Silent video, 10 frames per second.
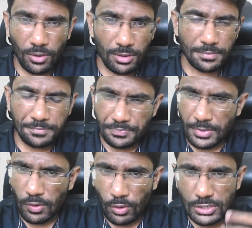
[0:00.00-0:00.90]
or
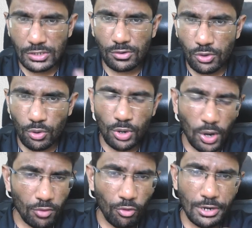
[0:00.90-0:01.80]
what is your goal
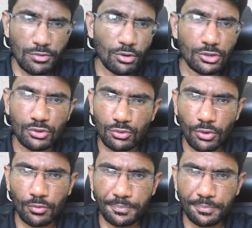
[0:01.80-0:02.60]
or what do you want to do